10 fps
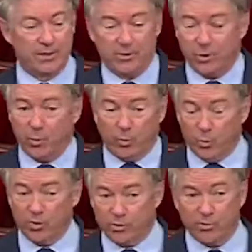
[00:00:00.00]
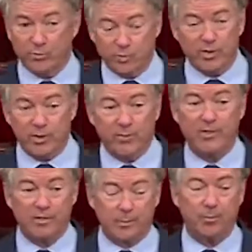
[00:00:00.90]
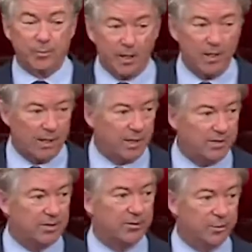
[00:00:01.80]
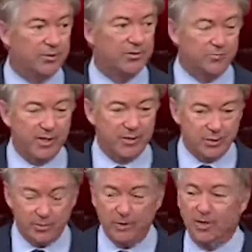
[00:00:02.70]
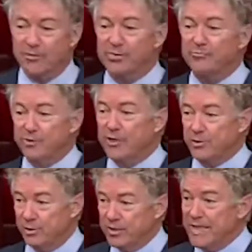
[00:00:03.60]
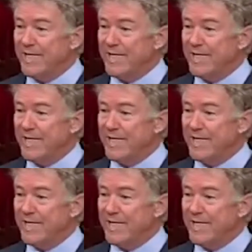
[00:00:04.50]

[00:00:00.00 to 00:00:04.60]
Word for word: So we shouldn't really be surprised that there's inflation because inflation